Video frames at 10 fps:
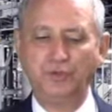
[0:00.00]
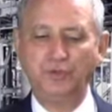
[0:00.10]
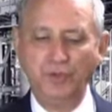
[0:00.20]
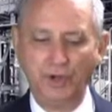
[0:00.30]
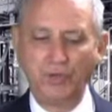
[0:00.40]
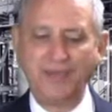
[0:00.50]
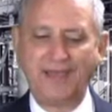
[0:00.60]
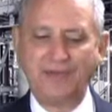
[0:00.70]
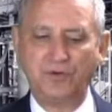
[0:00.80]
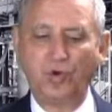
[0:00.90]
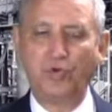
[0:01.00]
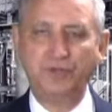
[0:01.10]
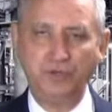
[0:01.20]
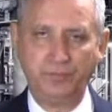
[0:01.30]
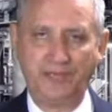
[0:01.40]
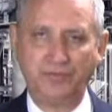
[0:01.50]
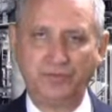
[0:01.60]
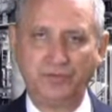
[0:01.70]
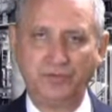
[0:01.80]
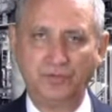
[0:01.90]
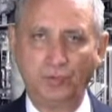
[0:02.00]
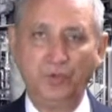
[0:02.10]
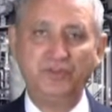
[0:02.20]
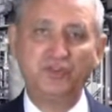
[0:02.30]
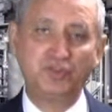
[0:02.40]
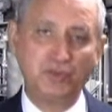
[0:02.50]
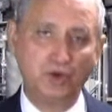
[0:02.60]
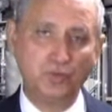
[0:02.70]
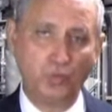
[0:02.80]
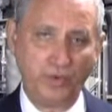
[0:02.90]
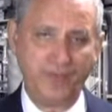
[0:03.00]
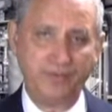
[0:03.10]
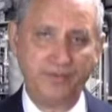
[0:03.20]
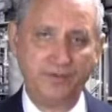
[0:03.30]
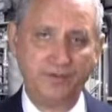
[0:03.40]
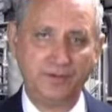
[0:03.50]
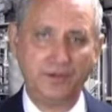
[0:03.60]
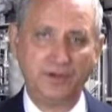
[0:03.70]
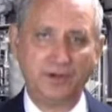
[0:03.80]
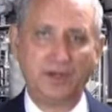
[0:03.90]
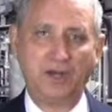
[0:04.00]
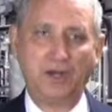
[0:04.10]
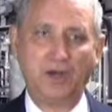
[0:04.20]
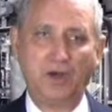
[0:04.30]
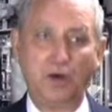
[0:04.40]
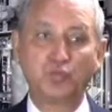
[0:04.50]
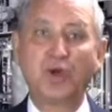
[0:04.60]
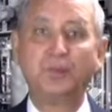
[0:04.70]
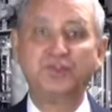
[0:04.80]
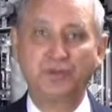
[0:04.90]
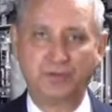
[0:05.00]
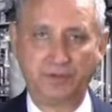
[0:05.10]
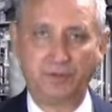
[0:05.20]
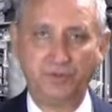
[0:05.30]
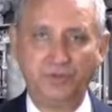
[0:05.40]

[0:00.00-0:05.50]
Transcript: You know that all humates, we start with a raw material.